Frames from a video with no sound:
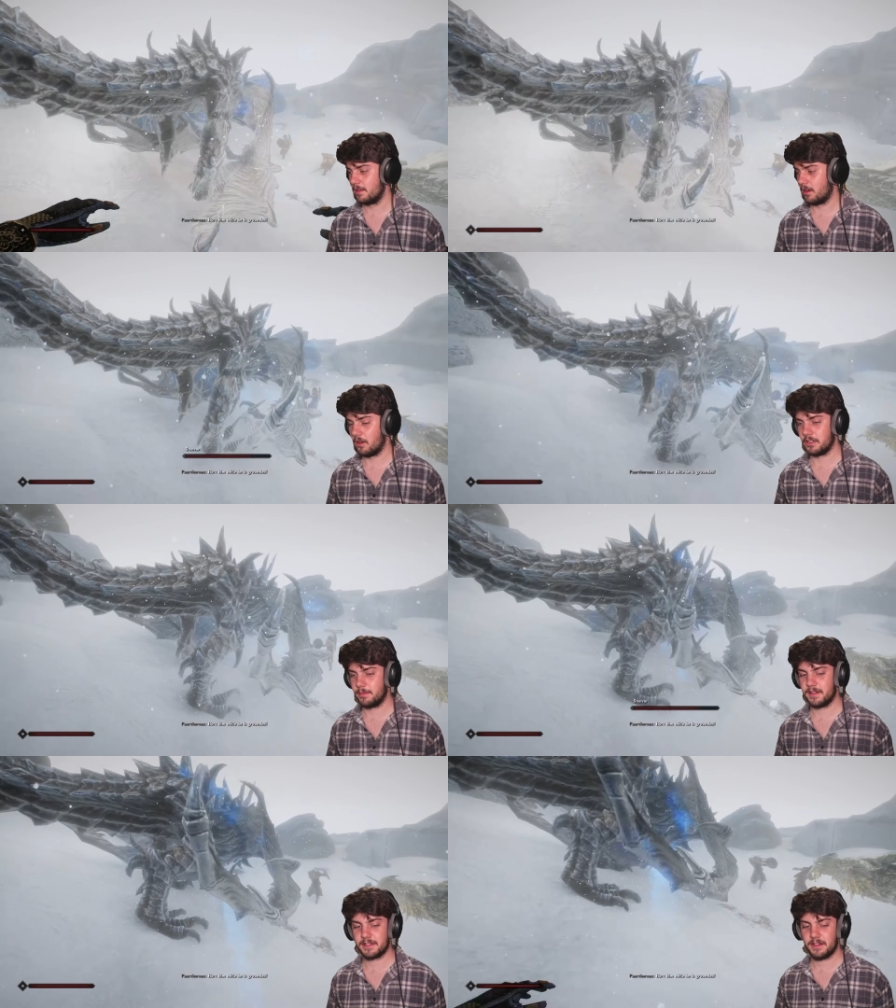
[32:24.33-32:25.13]
On your
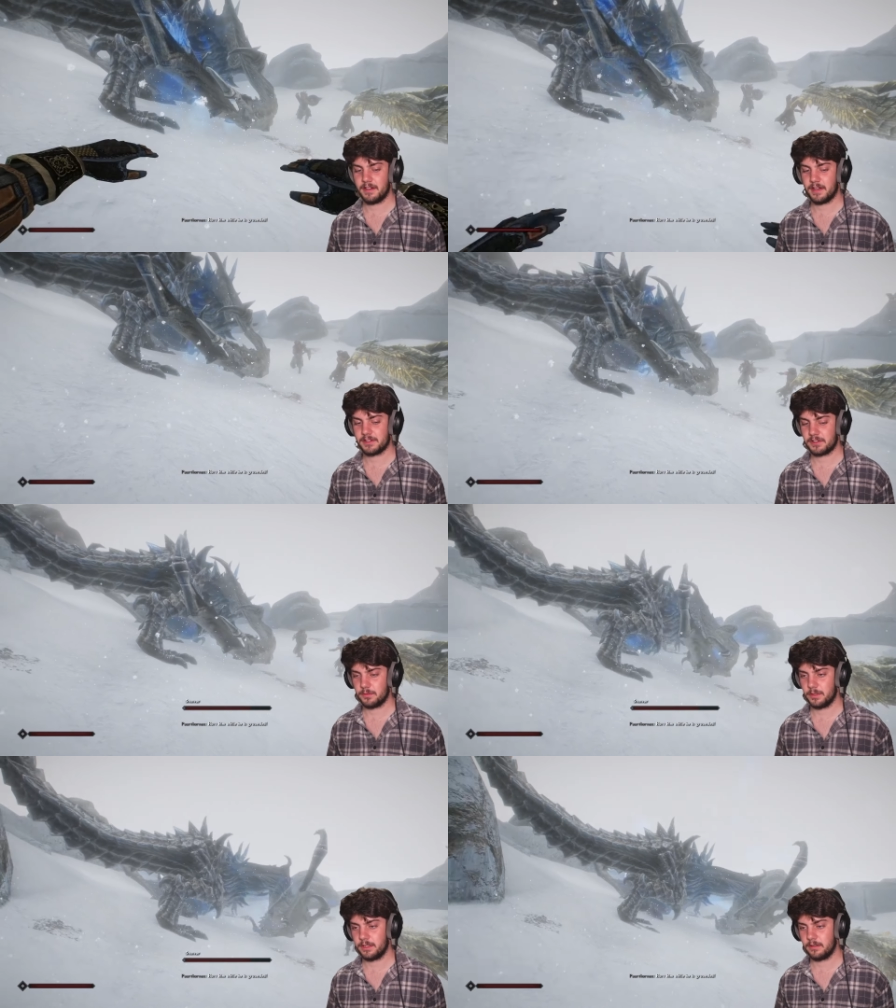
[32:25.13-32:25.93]
PC now?
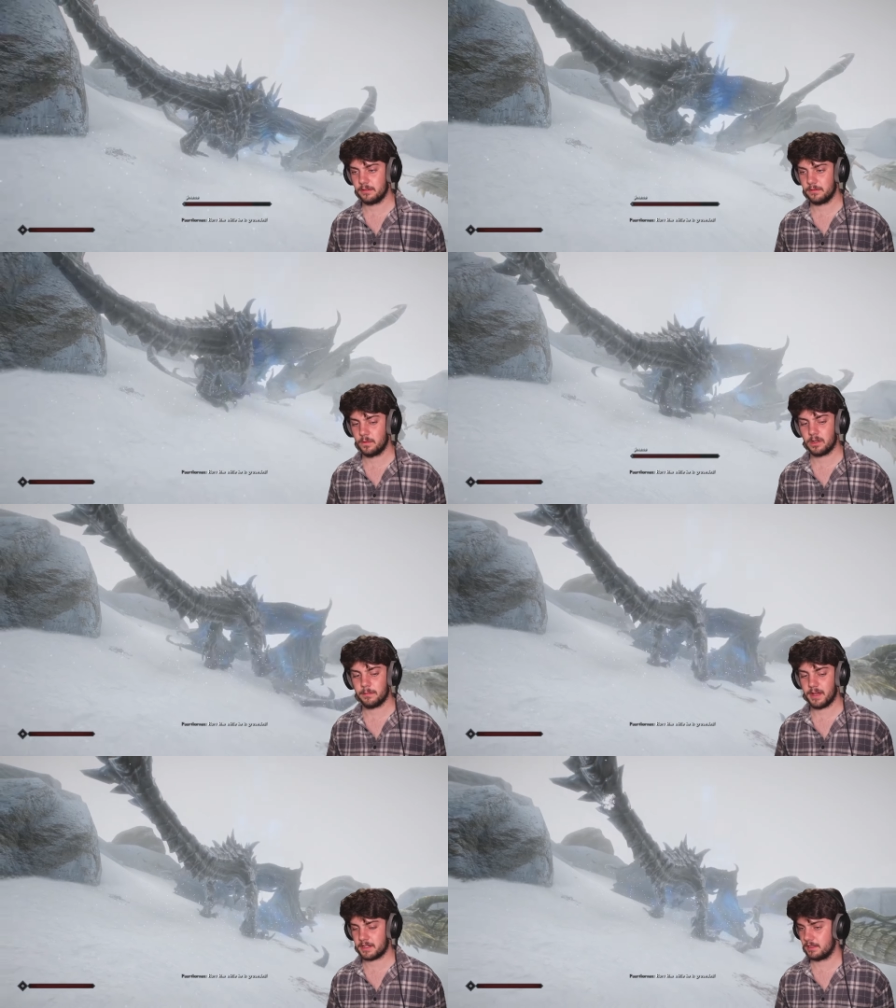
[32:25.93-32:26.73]
Sweet. Welcome
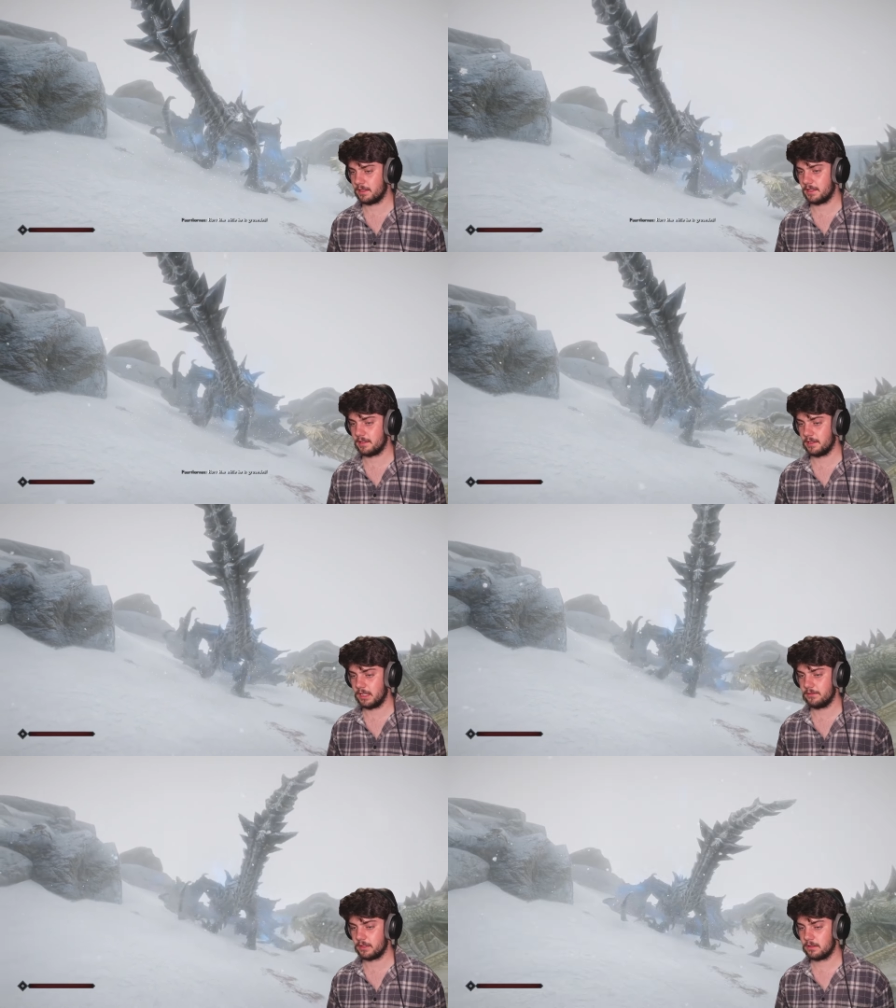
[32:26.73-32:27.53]
back to the land of the
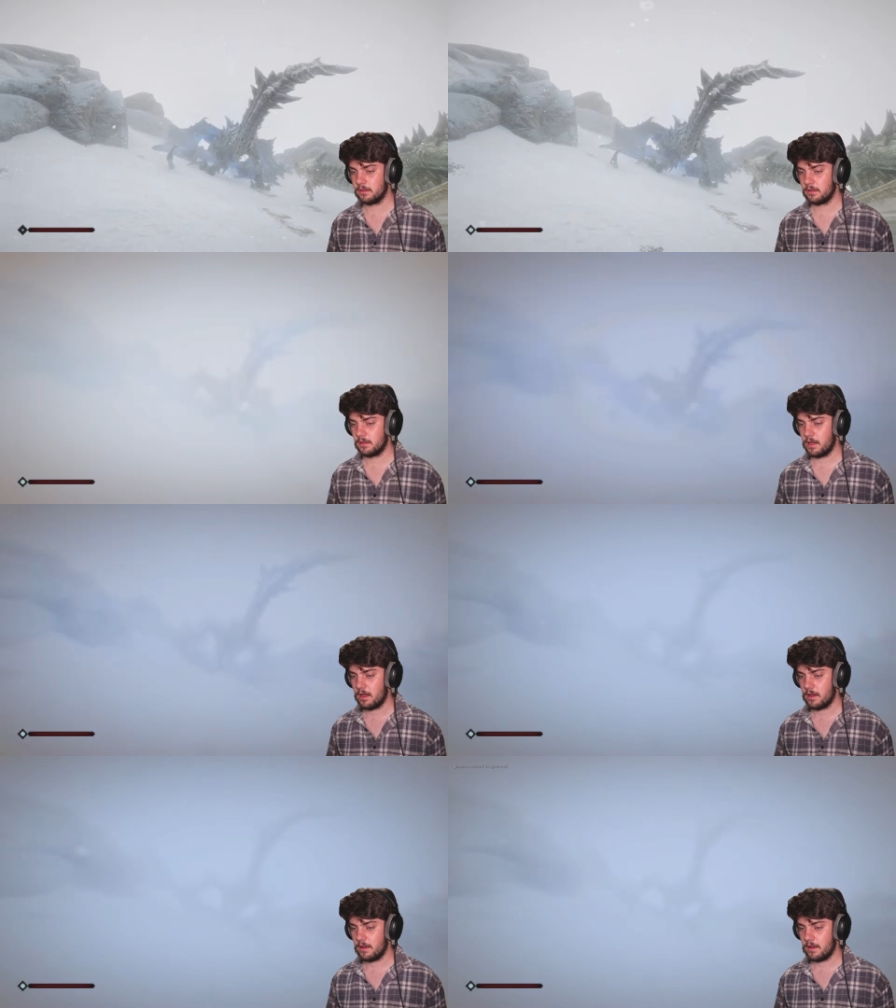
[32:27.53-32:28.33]
living.
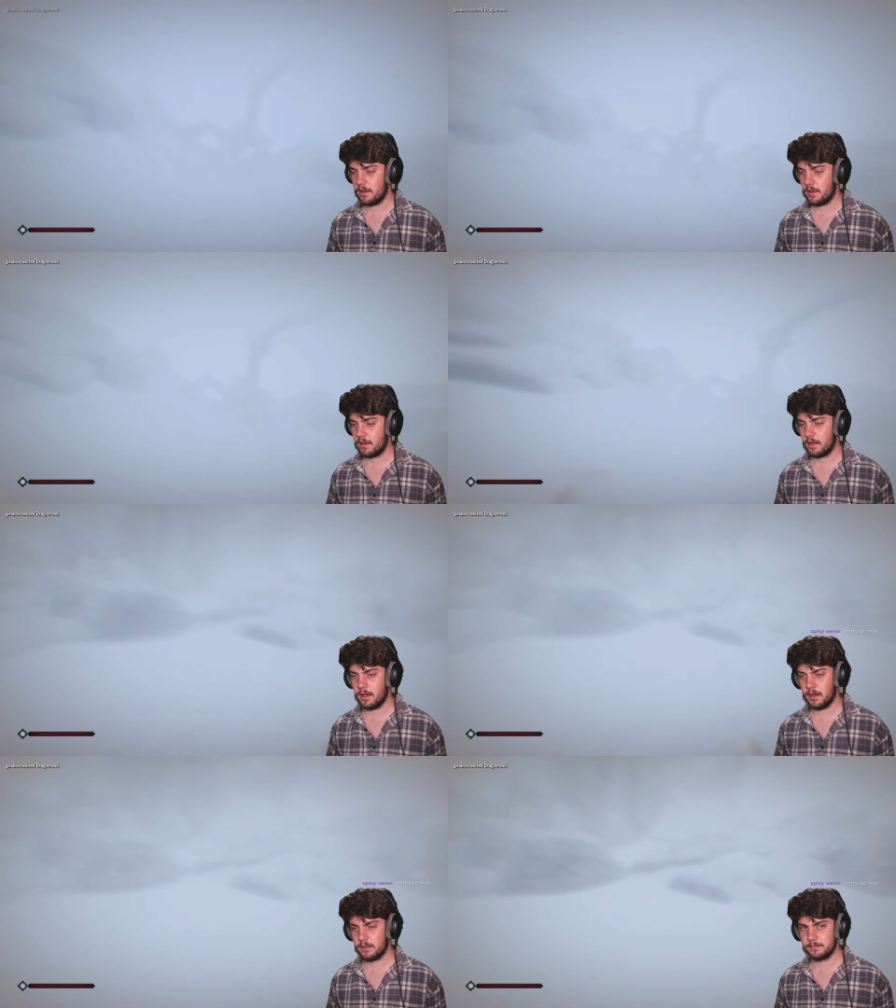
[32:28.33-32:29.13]

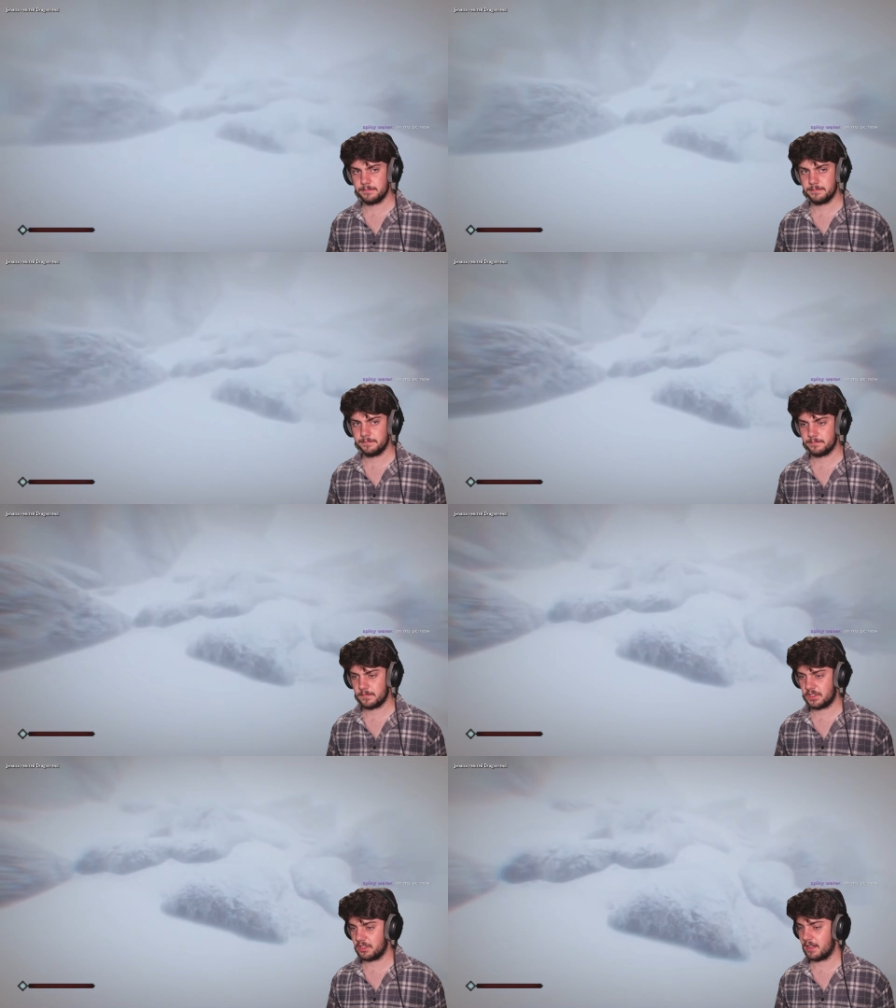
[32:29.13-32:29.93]
Um,
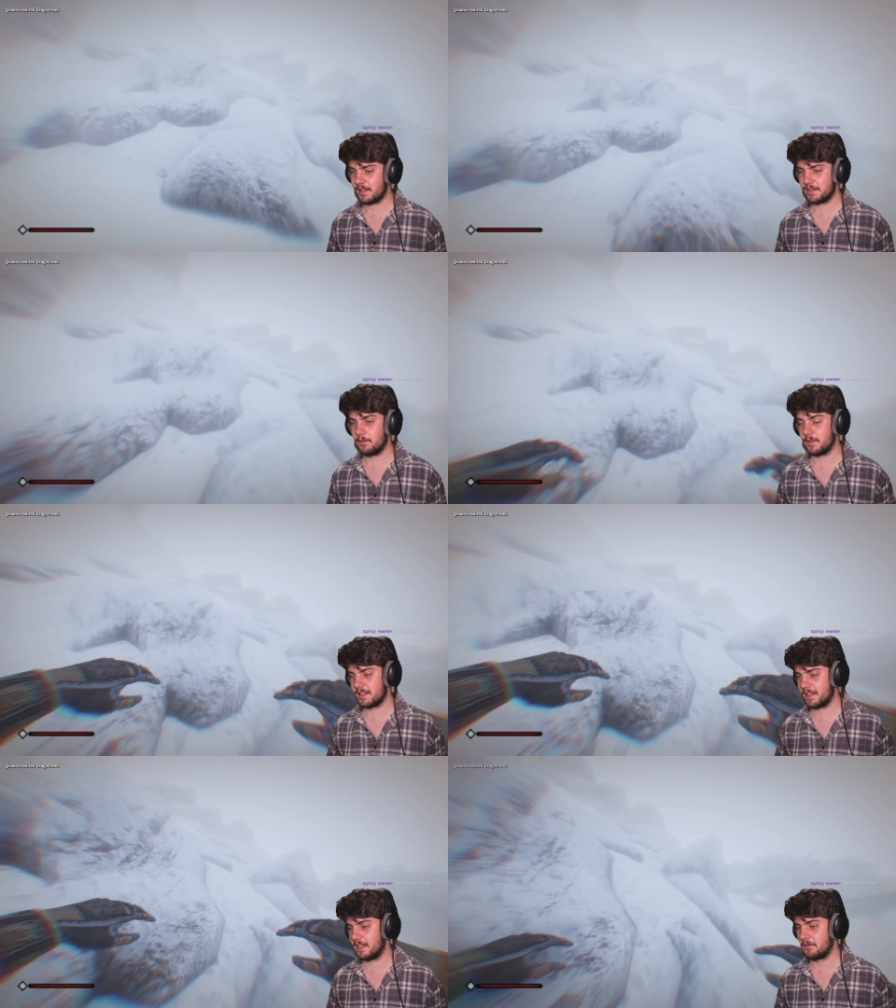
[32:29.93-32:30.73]
Jenassa once
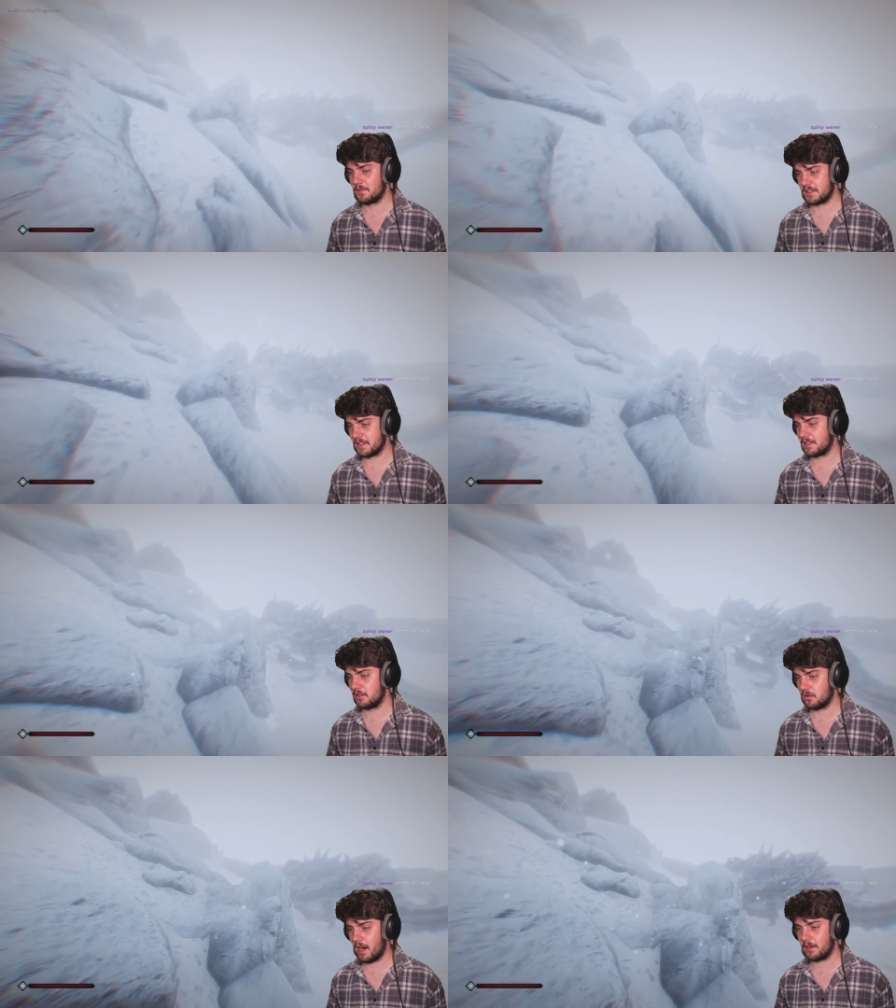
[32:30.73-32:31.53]
again resisted
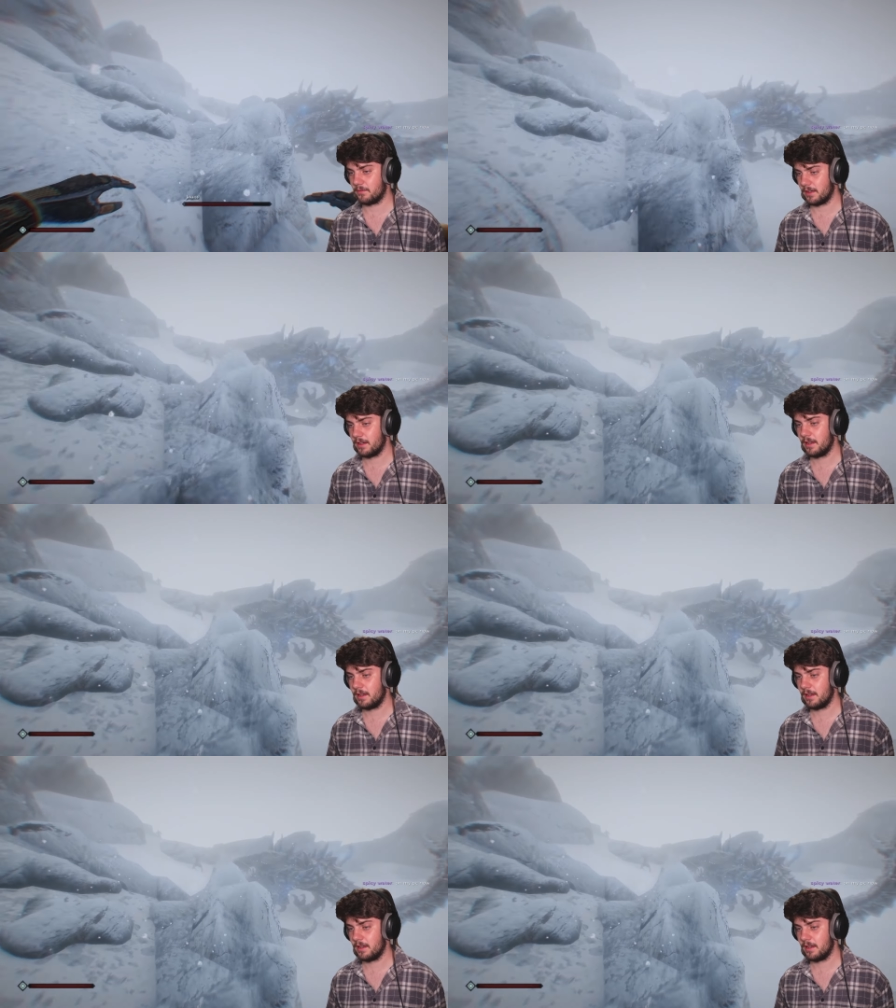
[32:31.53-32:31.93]
Dragonman.